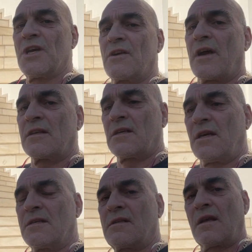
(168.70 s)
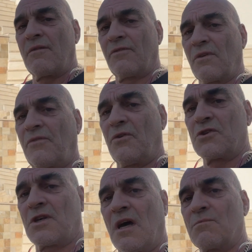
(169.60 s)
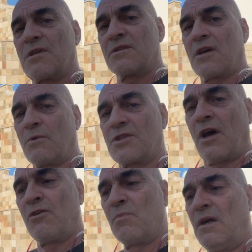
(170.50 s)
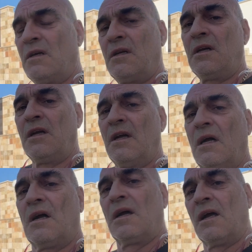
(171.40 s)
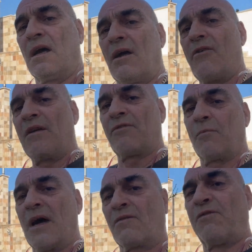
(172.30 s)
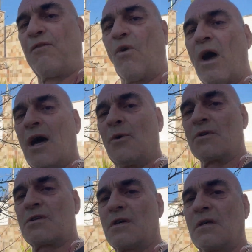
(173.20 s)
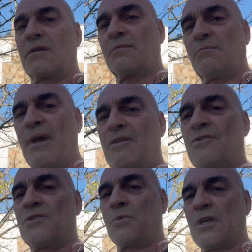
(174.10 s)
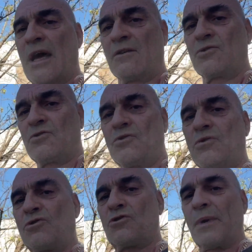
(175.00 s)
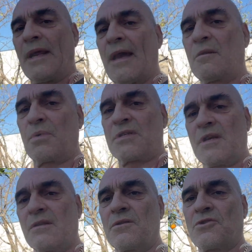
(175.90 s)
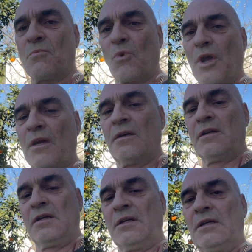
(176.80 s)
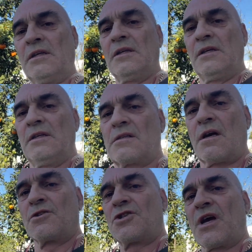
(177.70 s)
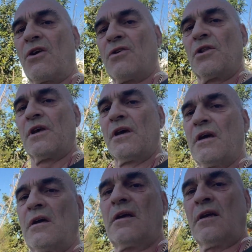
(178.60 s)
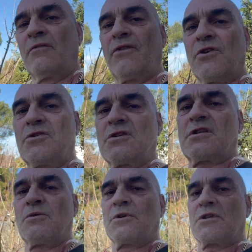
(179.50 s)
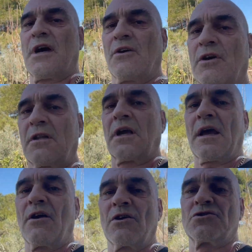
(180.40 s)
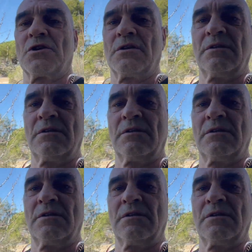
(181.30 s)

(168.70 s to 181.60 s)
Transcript: generator yesterday for the first time since I was home. Ran for about 4 hours. Batteries were down to 28% this morning. Let's go and check on the inverter, see what's going on in the garage.